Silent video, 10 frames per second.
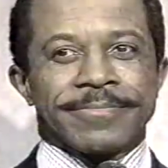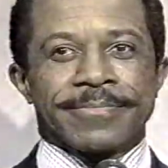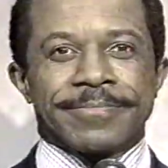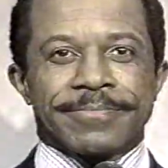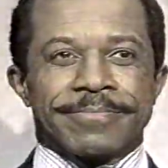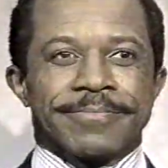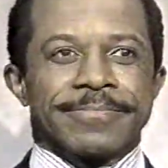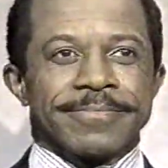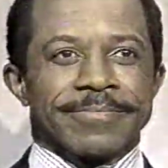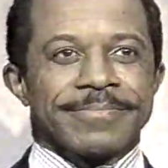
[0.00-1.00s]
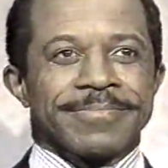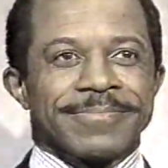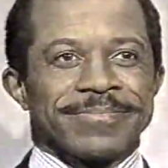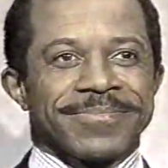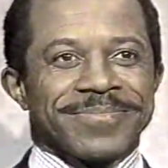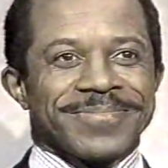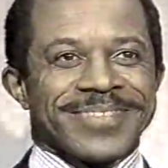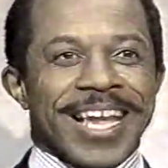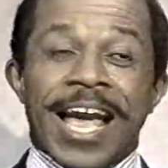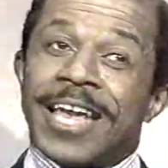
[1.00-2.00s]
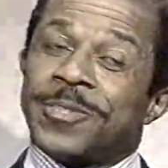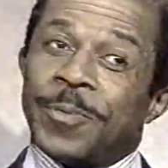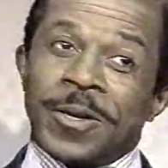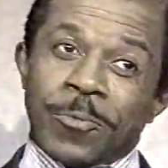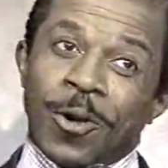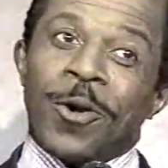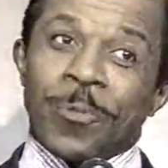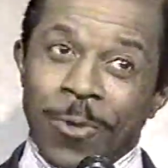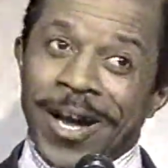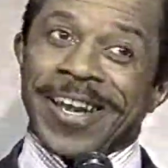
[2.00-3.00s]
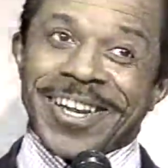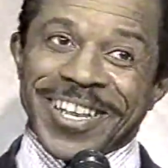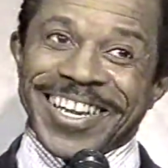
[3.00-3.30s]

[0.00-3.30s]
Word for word: should ask you to read to do the whole thing, Von. It's been a long while. Hey.